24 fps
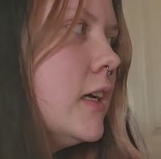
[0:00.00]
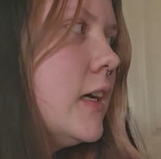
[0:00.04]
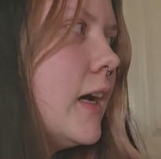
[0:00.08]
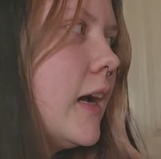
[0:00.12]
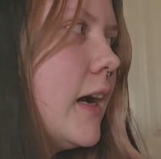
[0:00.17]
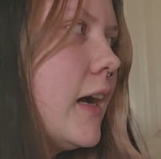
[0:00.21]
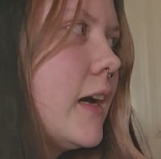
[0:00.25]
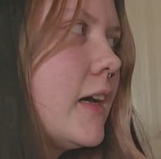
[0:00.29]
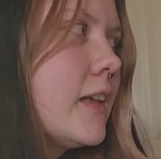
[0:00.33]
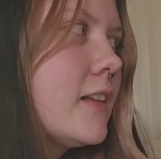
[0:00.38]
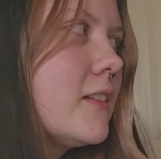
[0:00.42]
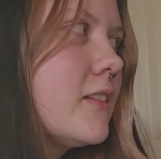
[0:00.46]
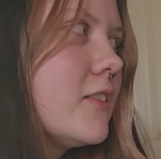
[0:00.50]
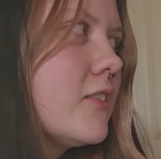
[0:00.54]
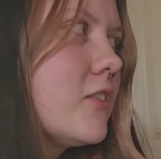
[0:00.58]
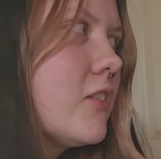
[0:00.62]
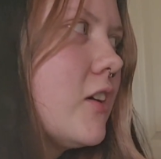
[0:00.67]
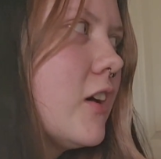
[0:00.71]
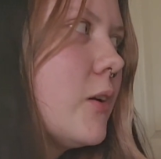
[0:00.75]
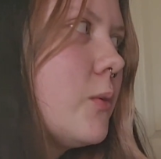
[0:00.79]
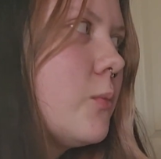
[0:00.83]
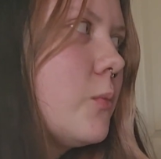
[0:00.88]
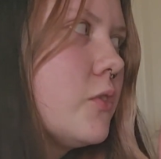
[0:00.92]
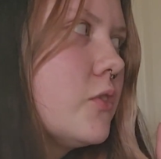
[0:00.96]
and
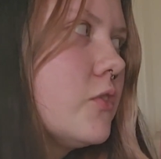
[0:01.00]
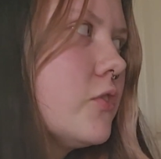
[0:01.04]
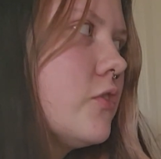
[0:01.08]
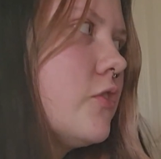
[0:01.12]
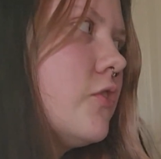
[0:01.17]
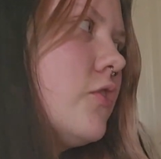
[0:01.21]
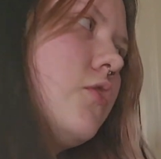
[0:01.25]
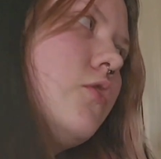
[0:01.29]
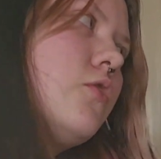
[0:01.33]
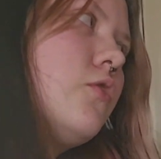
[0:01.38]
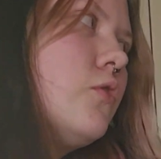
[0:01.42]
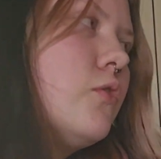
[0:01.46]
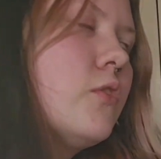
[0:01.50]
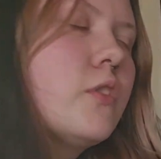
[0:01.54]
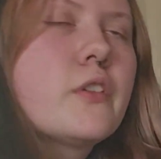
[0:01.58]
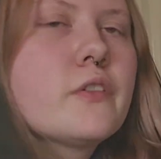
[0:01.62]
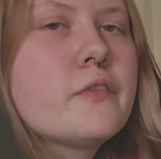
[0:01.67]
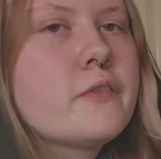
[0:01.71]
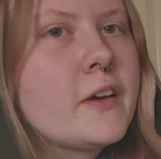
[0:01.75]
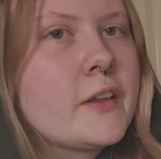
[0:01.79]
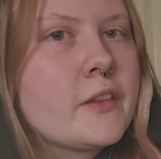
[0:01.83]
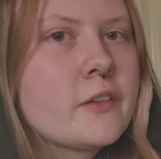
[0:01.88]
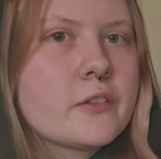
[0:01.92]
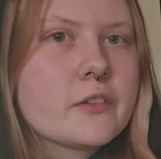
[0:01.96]
I want to do the
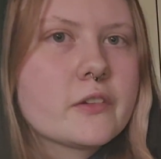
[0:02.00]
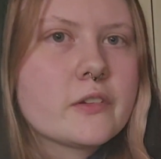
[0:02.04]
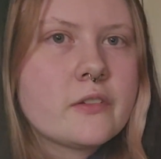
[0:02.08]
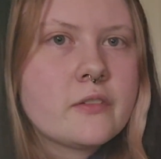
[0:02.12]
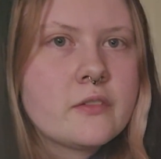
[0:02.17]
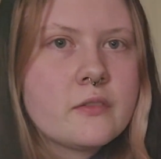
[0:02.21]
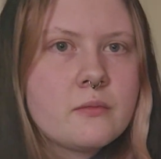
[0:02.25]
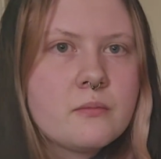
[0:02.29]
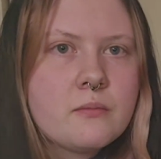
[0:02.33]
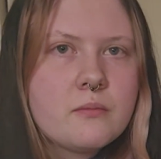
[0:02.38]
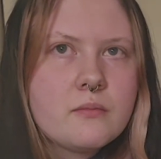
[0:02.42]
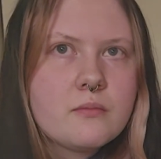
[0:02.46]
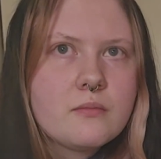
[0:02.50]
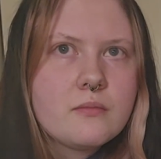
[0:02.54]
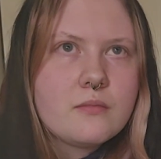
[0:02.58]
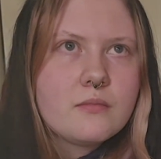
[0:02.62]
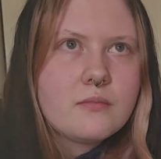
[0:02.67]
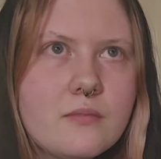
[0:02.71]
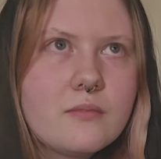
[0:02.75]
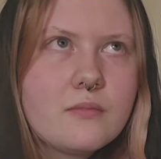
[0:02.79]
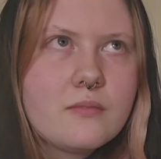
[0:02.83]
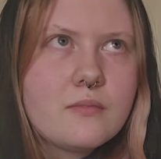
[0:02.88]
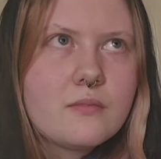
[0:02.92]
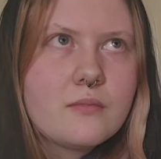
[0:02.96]
feathers,
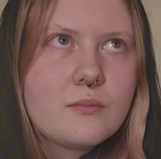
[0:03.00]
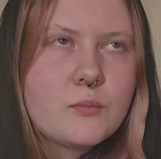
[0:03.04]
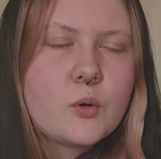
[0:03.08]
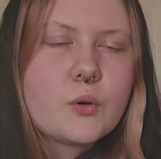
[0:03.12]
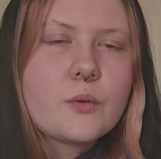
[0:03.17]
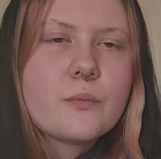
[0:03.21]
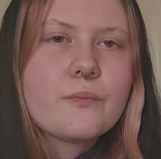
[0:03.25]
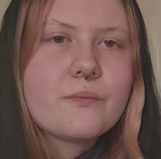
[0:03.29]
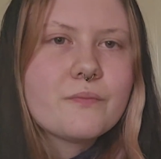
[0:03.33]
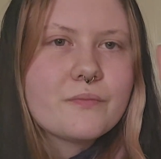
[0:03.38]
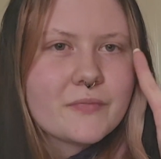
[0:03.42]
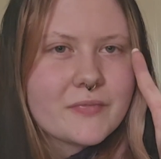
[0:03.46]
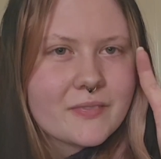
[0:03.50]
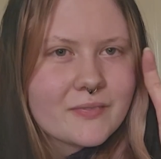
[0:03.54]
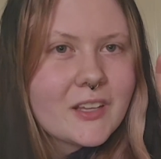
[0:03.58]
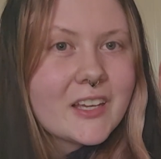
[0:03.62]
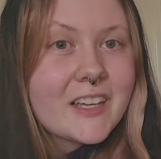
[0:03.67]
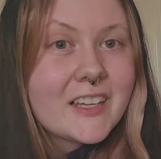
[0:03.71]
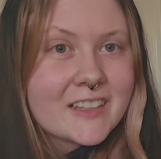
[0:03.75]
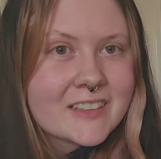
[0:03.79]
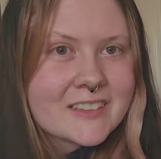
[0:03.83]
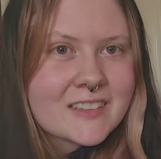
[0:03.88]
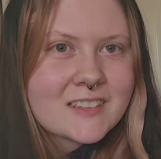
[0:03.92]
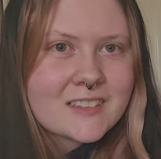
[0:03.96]
well,
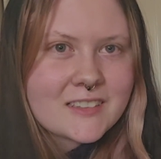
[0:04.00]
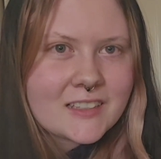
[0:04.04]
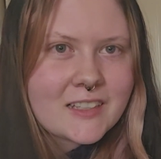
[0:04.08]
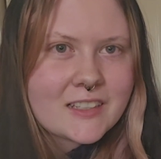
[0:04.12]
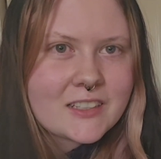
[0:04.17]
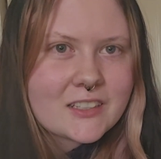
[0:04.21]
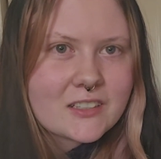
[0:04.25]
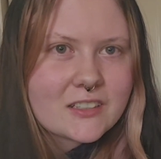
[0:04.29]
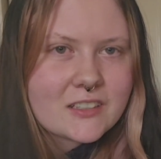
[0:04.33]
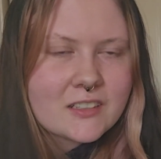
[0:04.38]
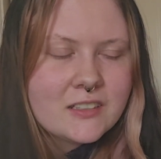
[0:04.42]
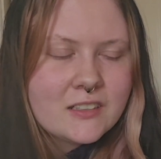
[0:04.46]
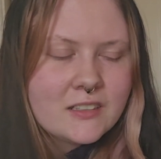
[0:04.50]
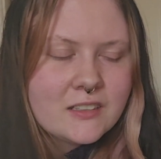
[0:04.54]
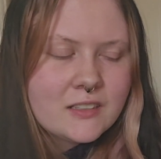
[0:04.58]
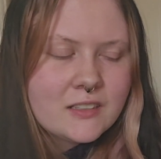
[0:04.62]
his antenna